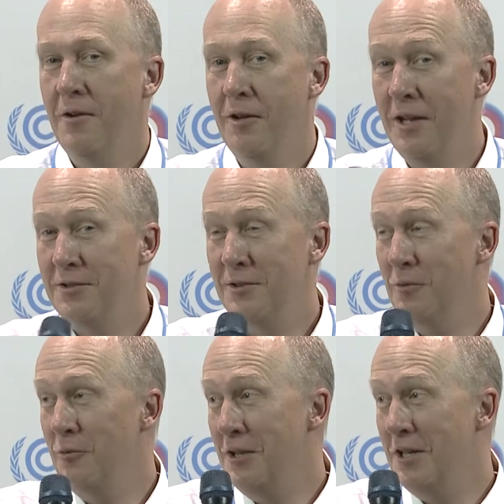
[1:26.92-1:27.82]
That's
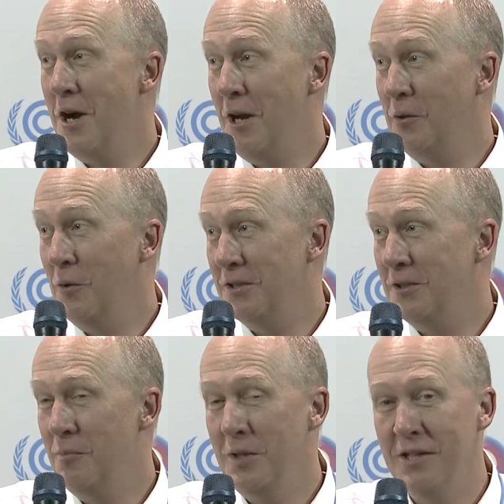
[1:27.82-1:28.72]
a really hot
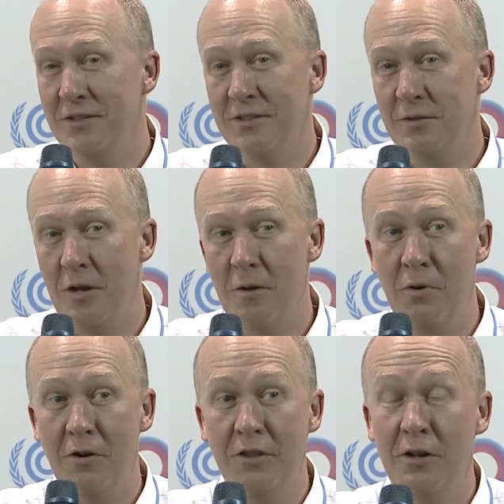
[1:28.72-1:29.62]
question because it's
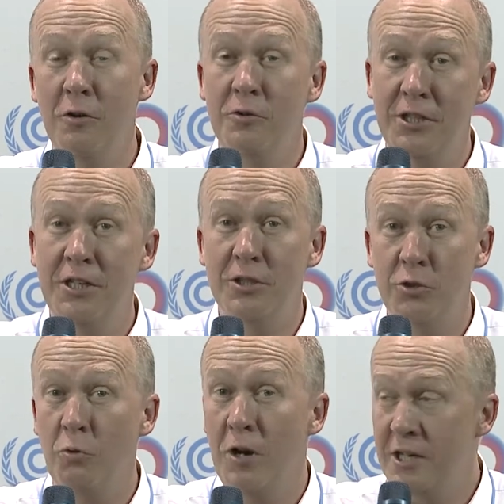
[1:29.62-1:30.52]
part of the
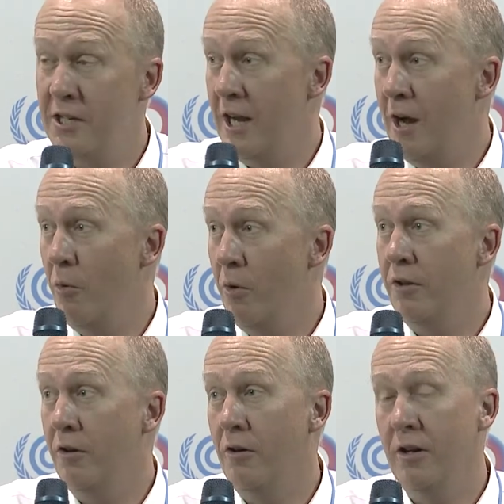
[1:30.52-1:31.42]
negotiations right now where
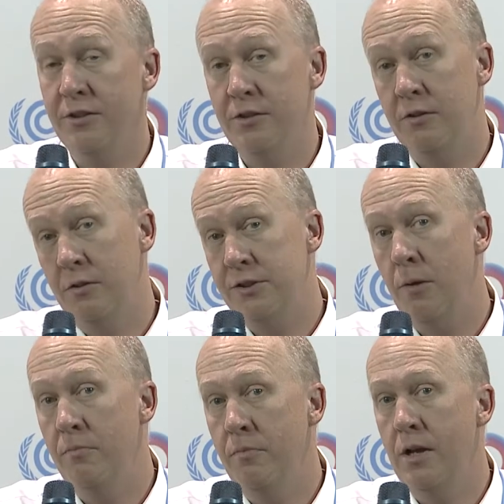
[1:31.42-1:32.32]
there is
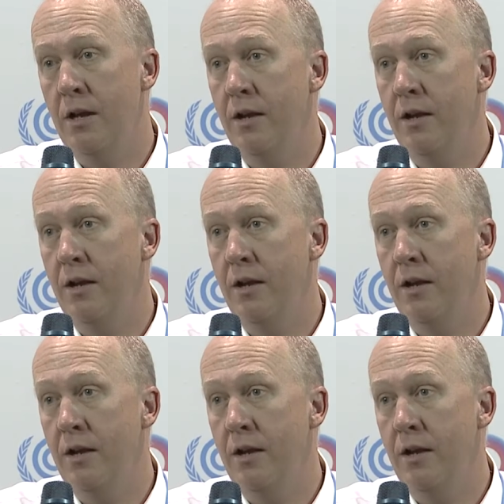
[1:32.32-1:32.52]
some